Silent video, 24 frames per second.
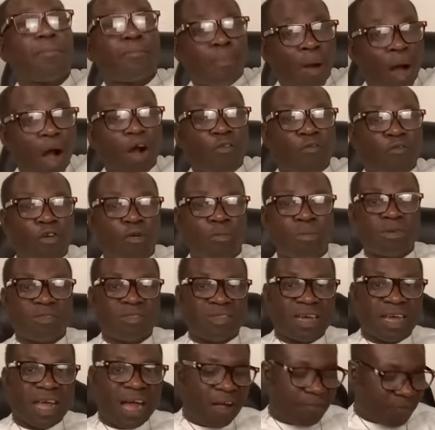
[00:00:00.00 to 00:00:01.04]
are powerful,
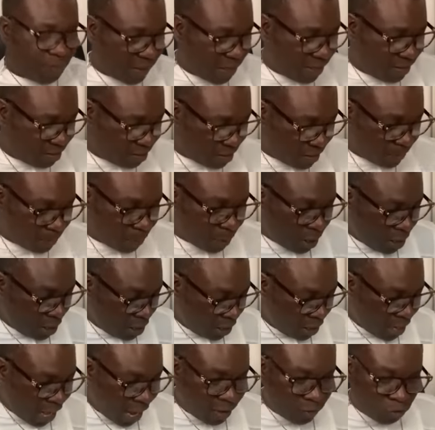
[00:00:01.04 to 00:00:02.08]
mystical things
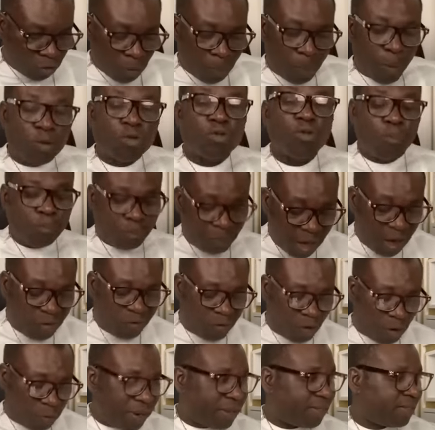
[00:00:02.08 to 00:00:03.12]
that you're supposed to
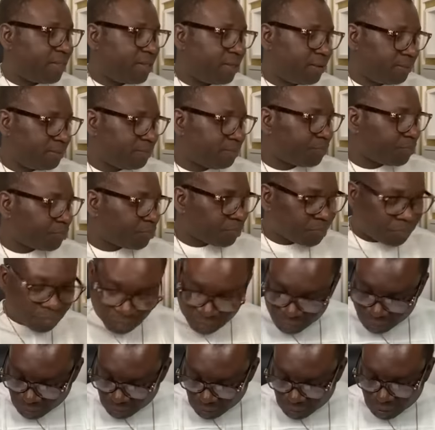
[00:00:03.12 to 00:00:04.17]
pay for it.
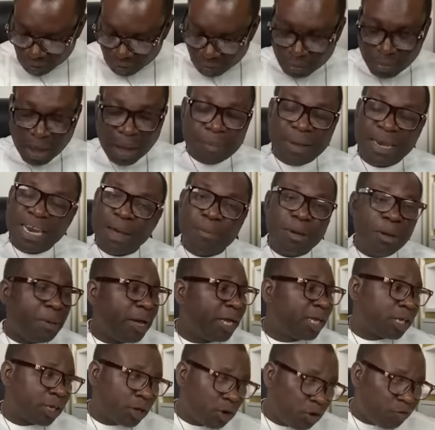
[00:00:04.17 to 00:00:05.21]
But I mean, they may
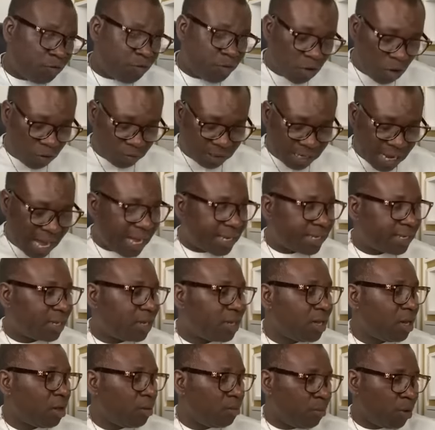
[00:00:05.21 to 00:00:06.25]
make free of charge
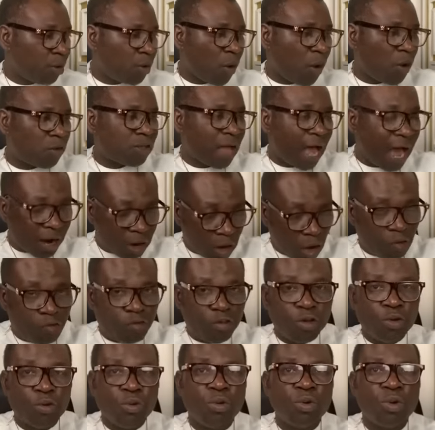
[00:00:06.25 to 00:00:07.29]
because I
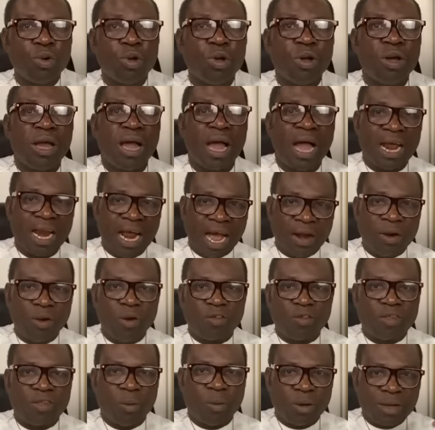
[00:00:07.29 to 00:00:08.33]
love you, and I
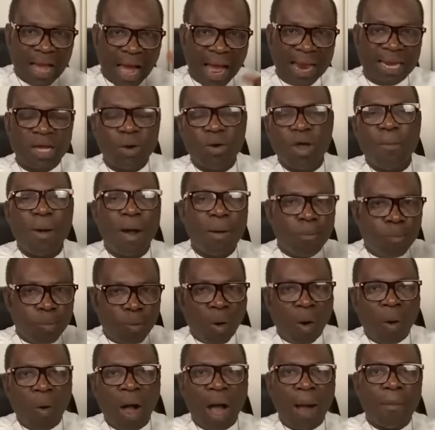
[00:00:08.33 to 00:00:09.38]
know. Say, well, yeah, they will ever
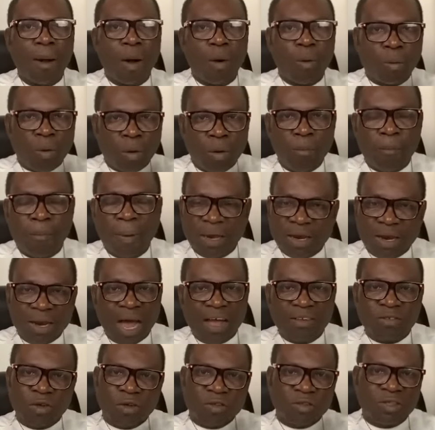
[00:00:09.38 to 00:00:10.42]
bow. I'm our company,
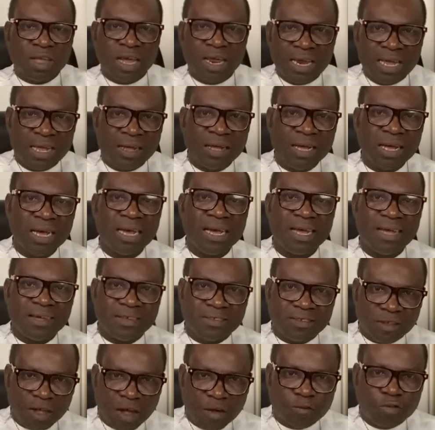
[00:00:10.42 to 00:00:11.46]
not sustaining
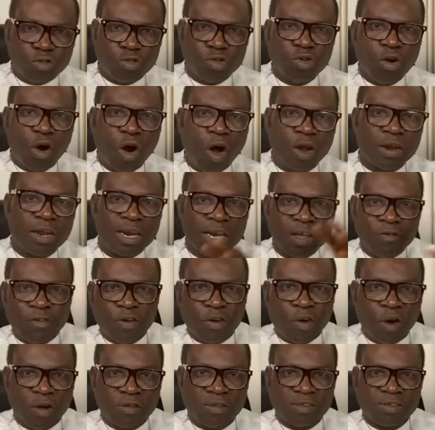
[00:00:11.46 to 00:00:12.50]
yourself through all the
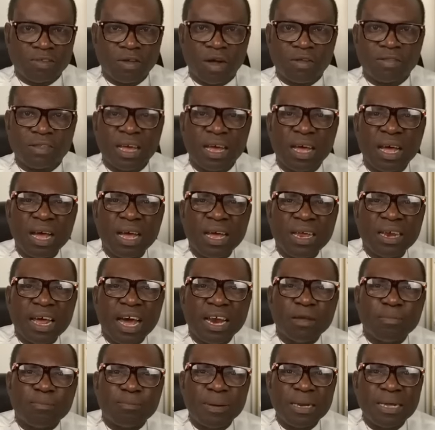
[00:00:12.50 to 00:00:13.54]
difficulties. I say,
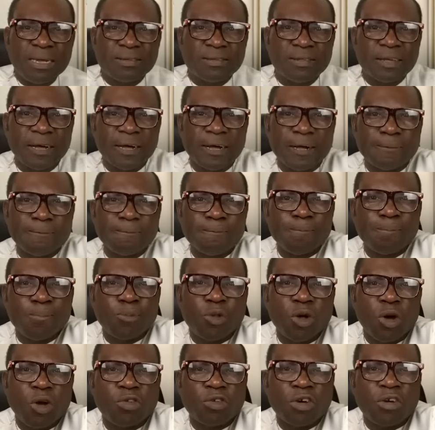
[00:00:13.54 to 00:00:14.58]
daddy, please,
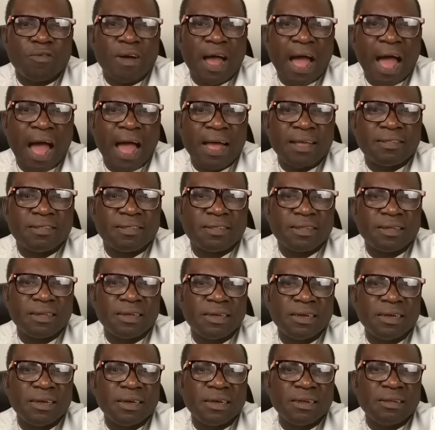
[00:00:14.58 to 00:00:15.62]
those of us